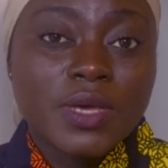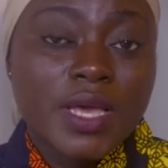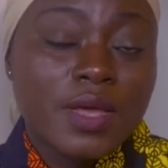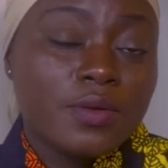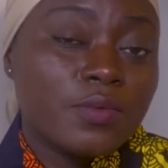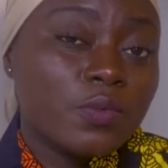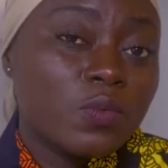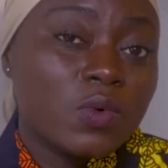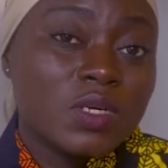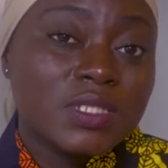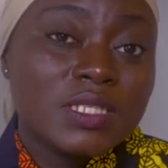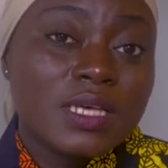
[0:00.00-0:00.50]

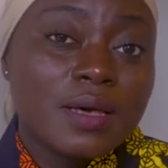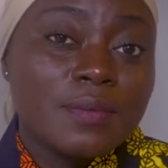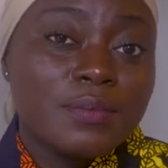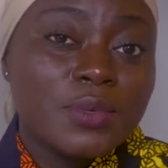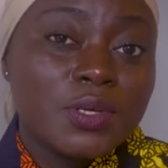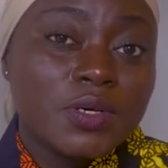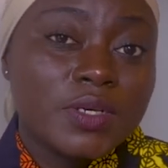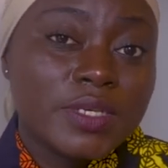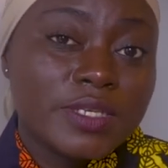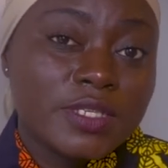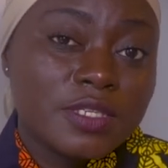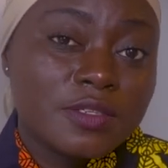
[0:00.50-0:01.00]
and water
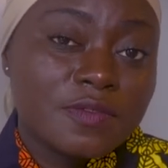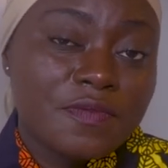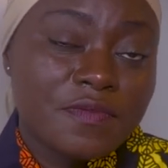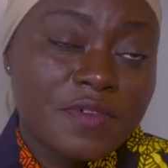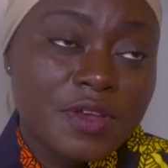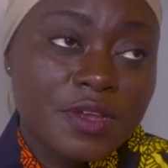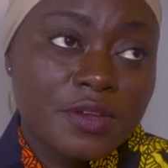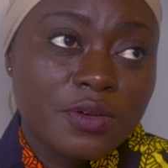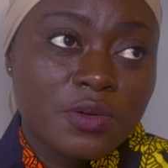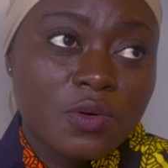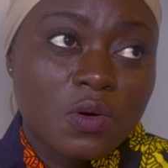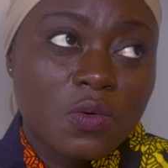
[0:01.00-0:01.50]
bill is free
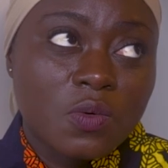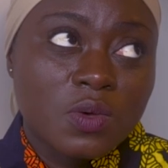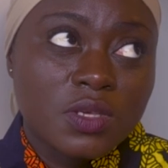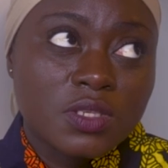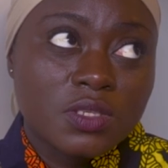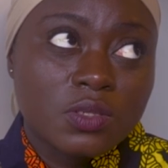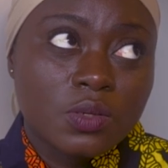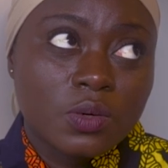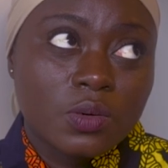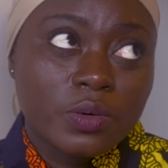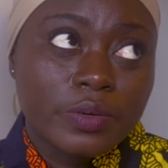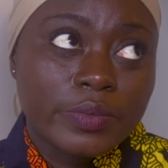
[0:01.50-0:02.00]
in Norway,
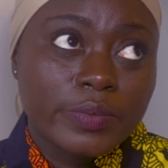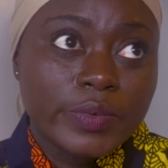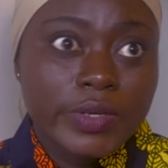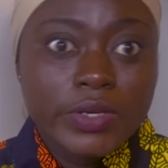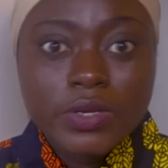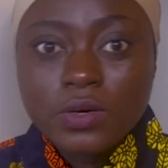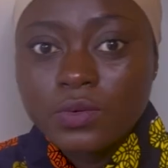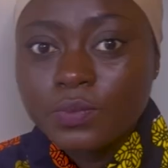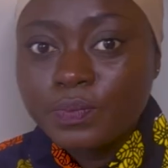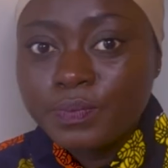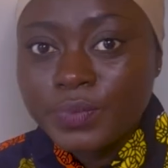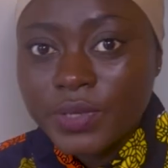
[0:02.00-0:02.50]
so we
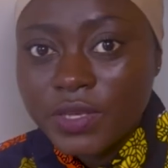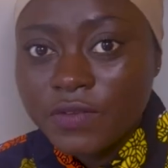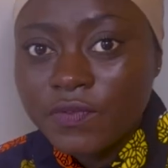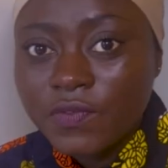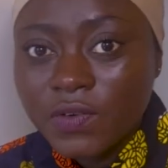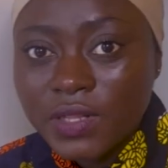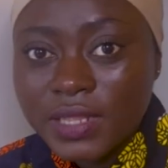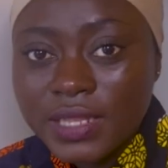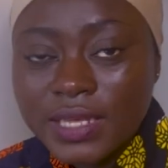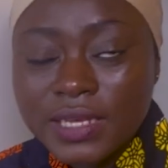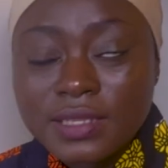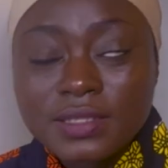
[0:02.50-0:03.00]
don't pay
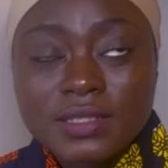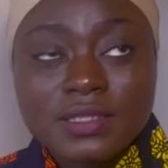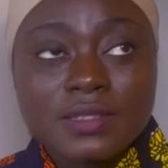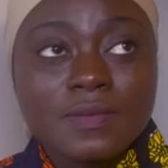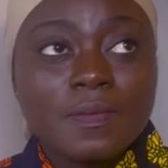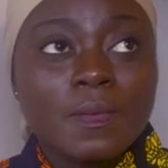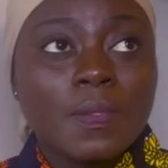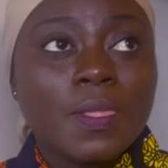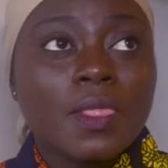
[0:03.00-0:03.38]
for that.